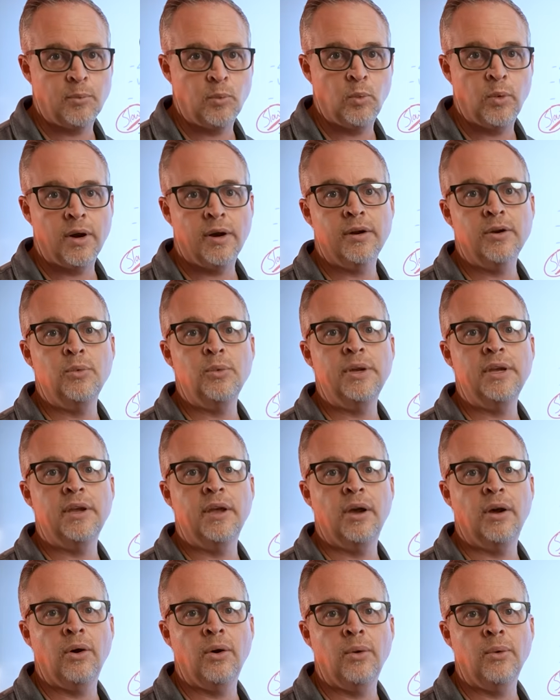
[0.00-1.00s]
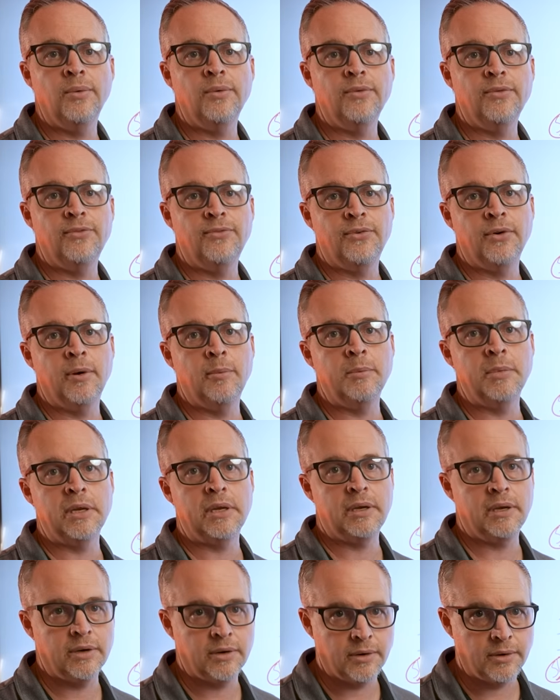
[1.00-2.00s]
Where do we go from
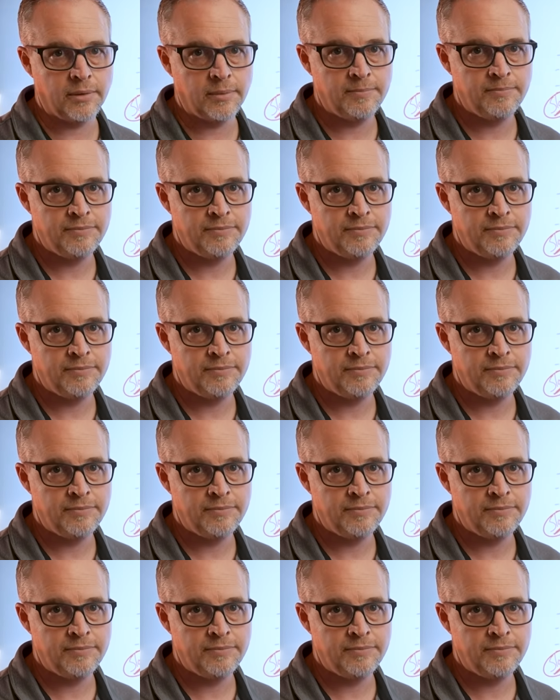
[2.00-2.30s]
here?